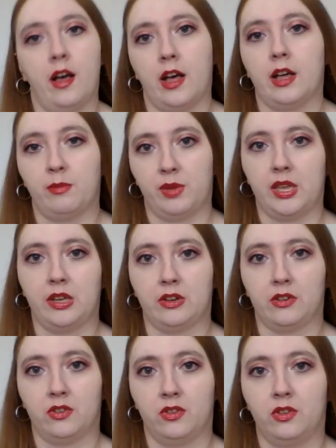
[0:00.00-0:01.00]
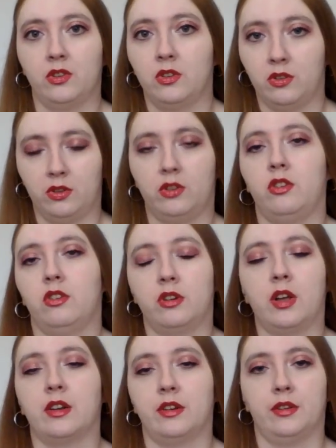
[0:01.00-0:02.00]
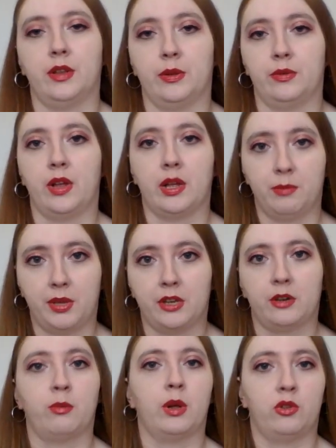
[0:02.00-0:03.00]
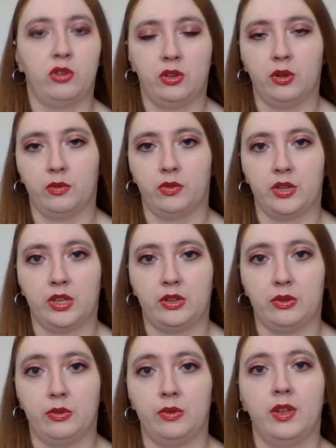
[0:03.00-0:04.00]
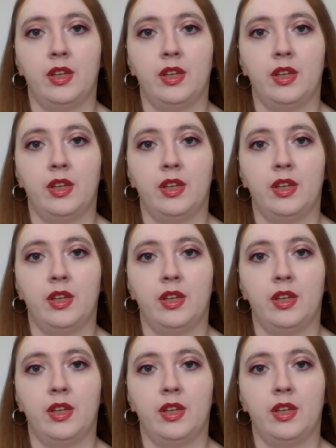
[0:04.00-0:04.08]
I'm here. You're not alone. I'm here watching over you.